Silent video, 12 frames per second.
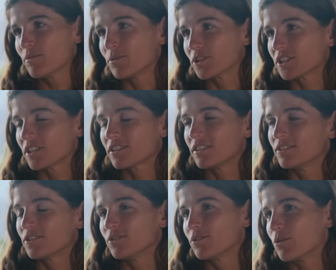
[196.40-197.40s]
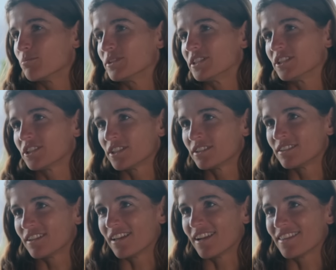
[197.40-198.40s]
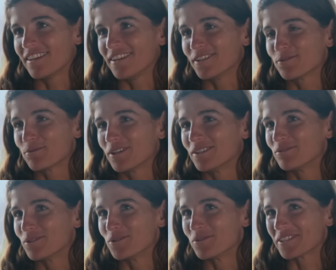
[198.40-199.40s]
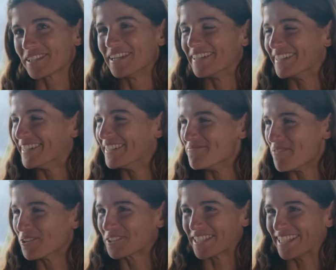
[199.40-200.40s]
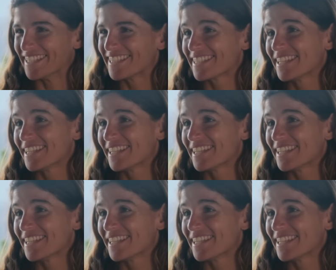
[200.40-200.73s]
pushed us into competition, and I think it's what ruins most kids.